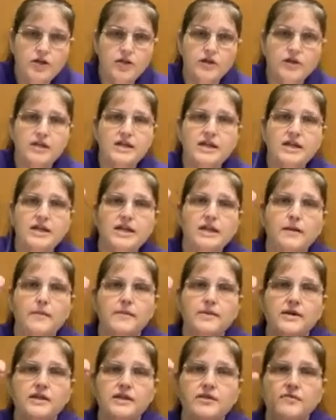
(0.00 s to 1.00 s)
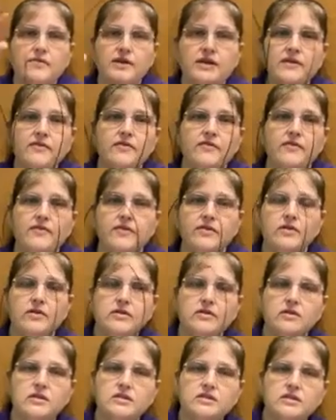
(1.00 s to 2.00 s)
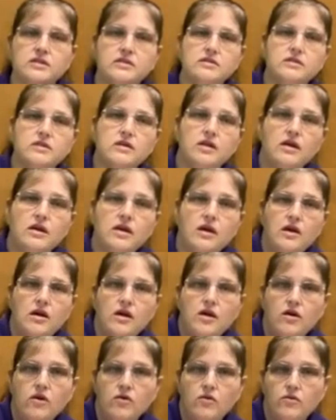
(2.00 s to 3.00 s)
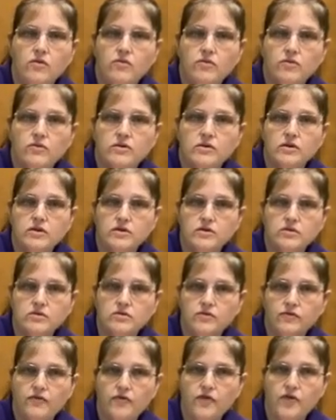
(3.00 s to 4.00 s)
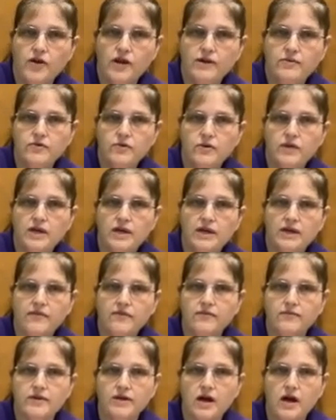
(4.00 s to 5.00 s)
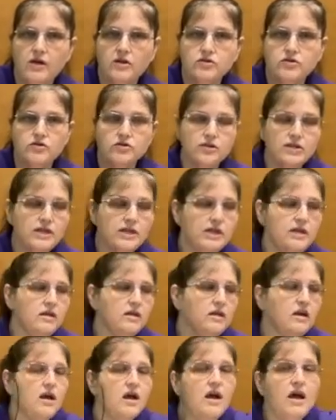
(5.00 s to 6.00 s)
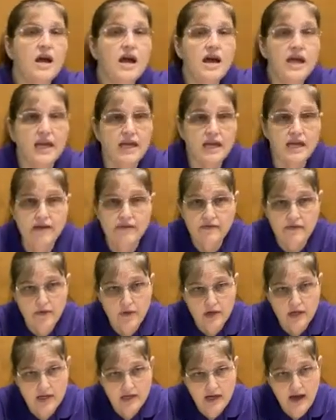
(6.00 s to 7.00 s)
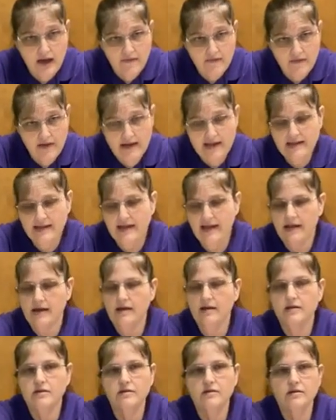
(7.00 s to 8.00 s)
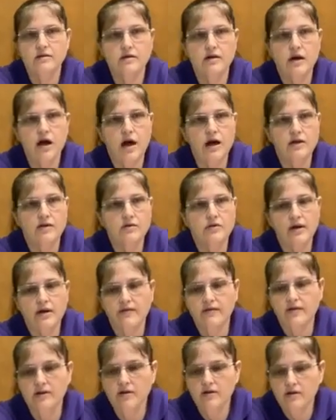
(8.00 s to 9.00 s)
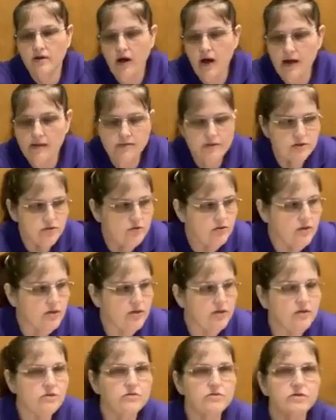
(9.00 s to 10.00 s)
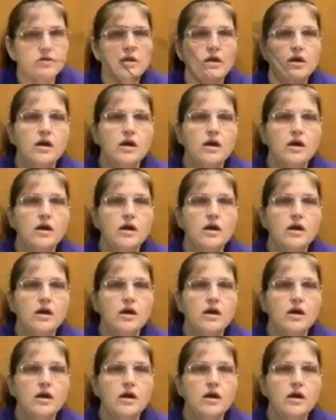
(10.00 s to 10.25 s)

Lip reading: You're going to need a bunny wreath. This is the little frame you can get from Dollar Tree. If you cannot find that, I do have another option you can use.